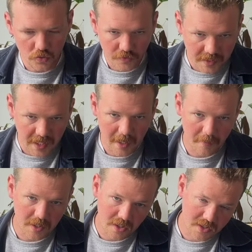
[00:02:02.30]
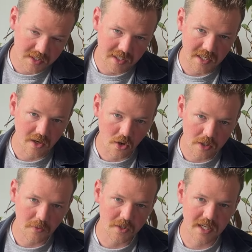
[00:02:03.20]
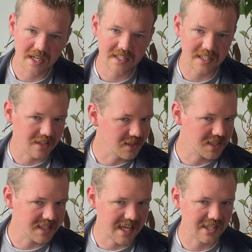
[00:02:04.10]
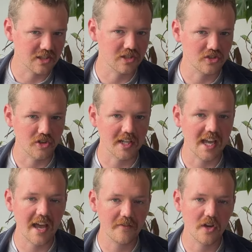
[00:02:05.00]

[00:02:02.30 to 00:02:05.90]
recap, last year Hollywood had its largest actors strike ever